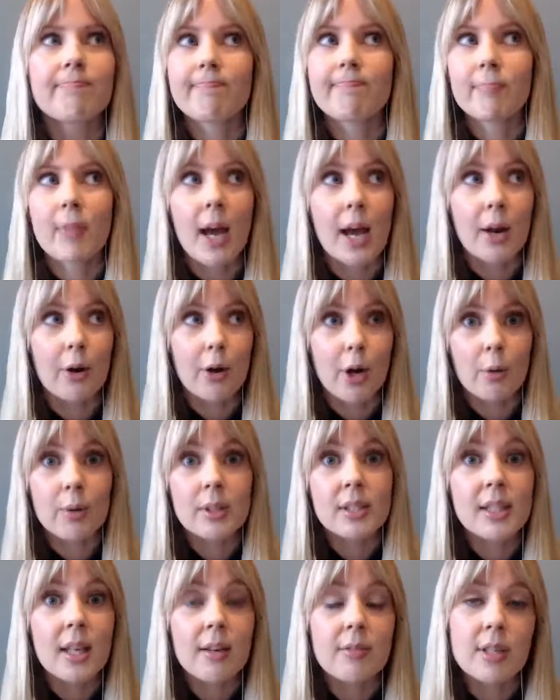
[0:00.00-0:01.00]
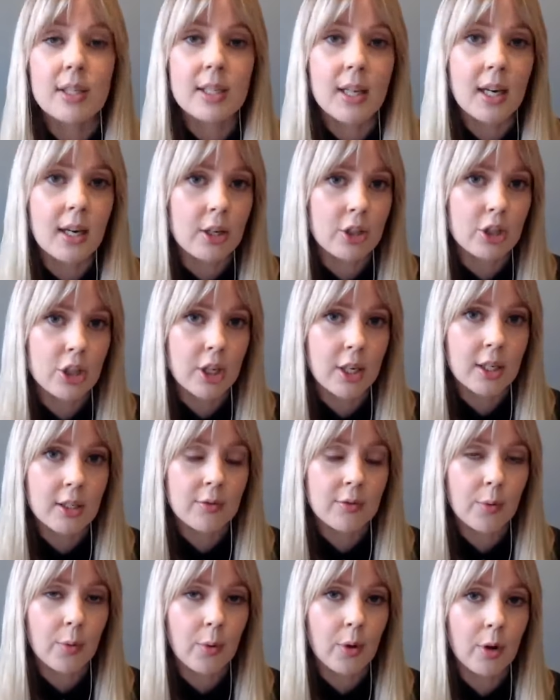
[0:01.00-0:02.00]
I don't know, safety data sheets
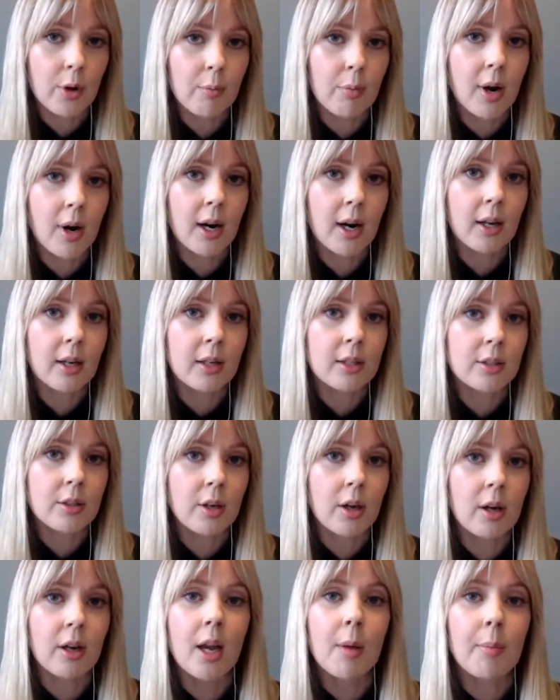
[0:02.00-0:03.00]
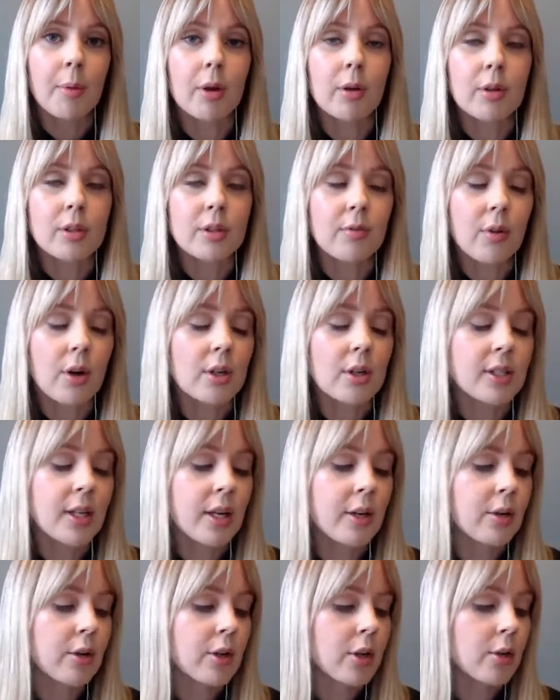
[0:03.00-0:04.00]
for products, chemicals of ours that you're
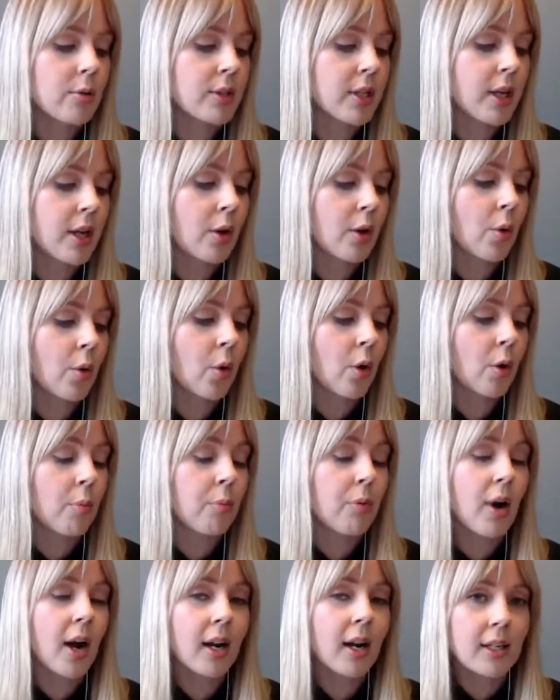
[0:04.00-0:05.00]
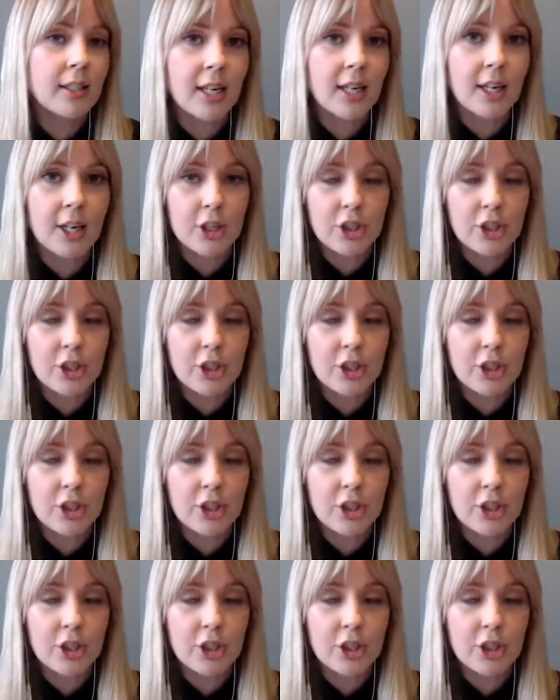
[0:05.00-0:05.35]
using, or product data